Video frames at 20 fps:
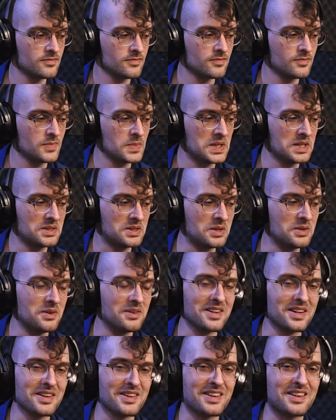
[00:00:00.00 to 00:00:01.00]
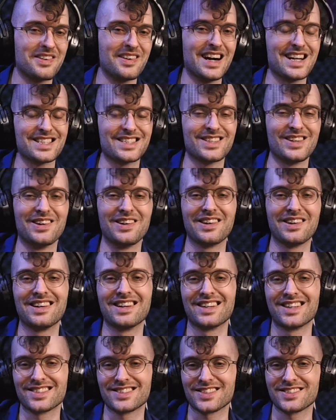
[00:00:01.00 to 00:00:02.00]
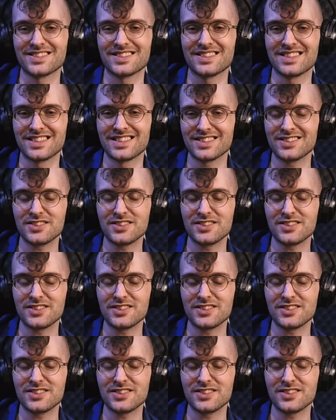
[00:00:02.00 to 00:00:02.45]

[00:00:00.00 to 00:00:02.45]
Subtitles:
We do a little class unconsciousness.